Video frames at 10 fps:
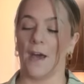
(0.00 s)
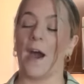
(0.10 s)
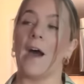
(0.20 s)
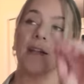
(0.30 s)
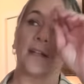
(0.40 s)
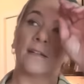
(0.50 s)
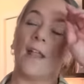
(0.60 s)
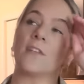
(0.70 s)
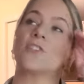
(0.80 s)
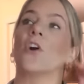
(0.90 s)
I didn't
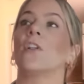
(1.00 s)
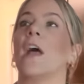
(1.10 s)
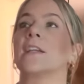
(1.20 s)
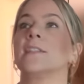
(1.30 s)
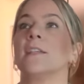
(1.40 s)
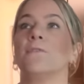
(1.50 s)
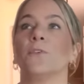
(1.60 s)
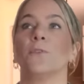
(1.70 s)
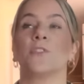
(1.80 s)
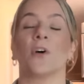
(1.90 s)
start liking
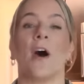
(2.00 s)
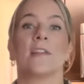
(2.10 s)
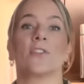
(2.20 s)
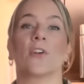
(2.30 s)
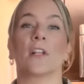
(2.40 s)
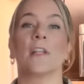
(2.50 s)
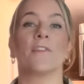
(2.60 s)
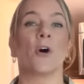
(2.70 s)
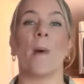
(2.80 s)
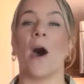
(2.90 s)
seafood till I started
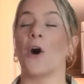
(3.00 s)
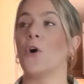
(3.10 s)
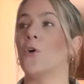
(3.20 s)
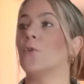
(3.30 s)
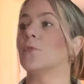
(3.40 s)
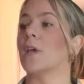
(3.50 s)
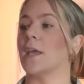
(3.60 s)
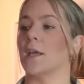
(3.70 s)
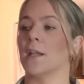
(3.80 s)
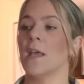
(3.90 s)
living on my own
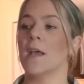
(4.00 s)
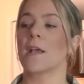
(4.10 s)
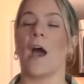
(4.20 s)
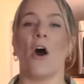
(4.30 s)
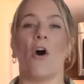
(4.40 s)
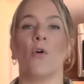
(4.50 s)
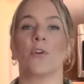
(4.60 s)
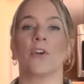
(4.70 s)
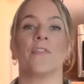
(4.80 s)
and got older,